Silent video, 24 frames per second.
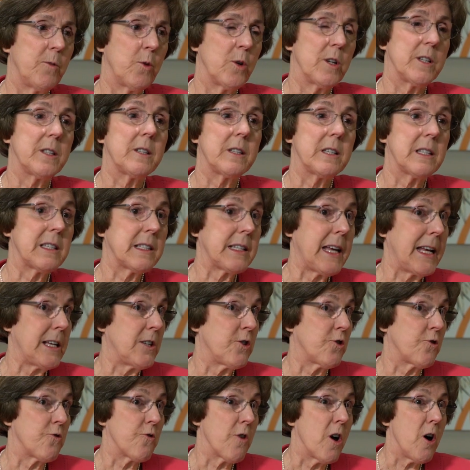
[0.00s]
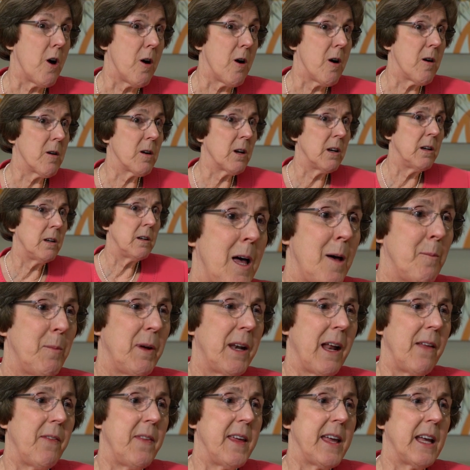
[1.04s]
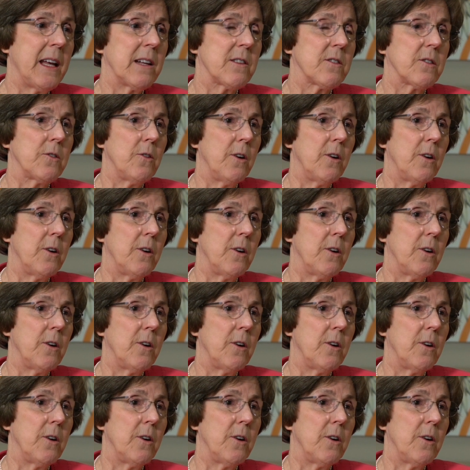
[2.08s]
for us to stay strong, but I think it's